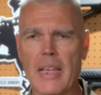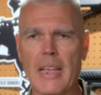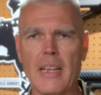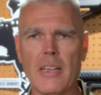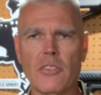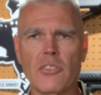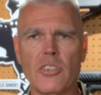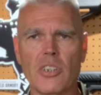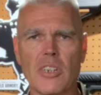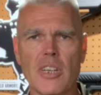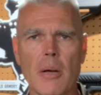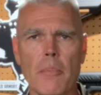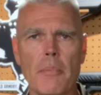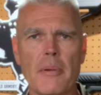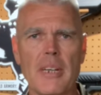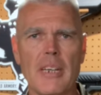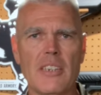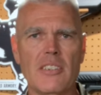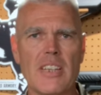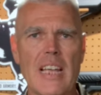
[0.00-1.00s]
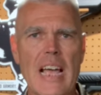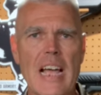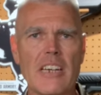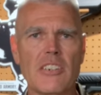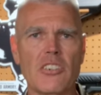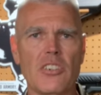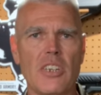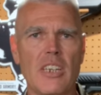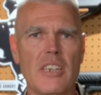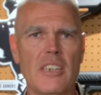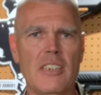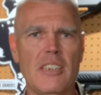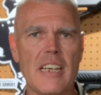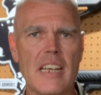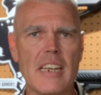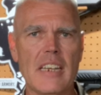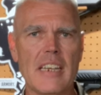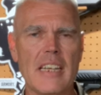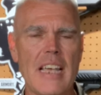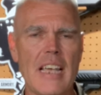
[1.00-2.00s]
is the company is actually
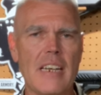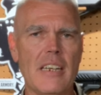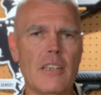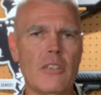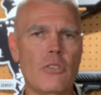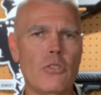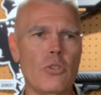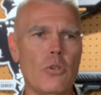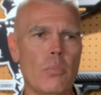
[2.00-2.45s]
dedicated